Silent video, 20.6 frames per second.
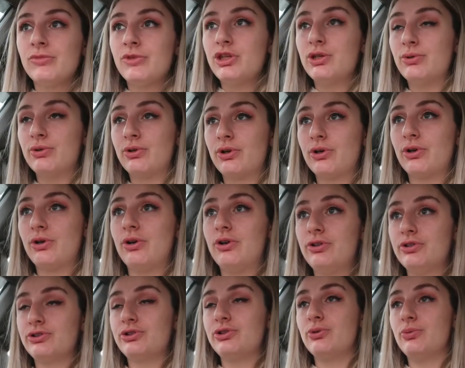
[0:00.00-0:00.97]
two of the
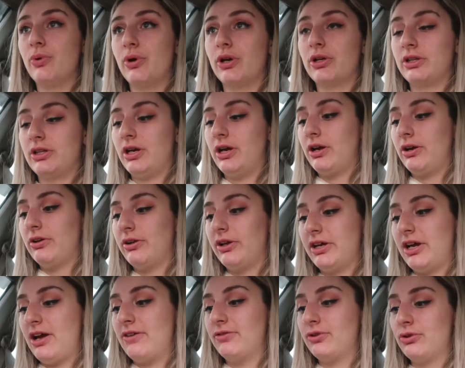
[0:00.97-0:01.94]
girls who work there like
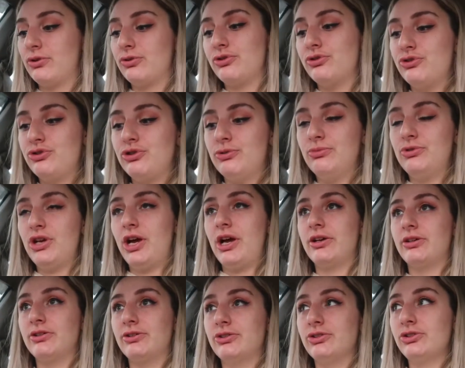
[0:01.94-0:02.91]
have their own YouTube
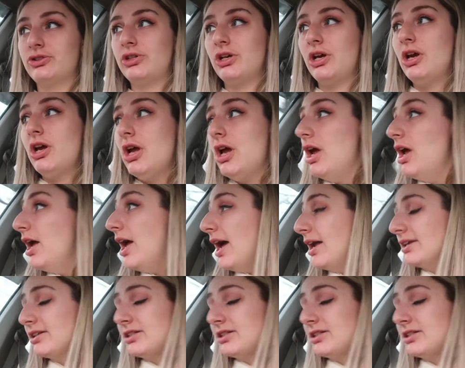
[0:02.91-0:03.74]
channels, and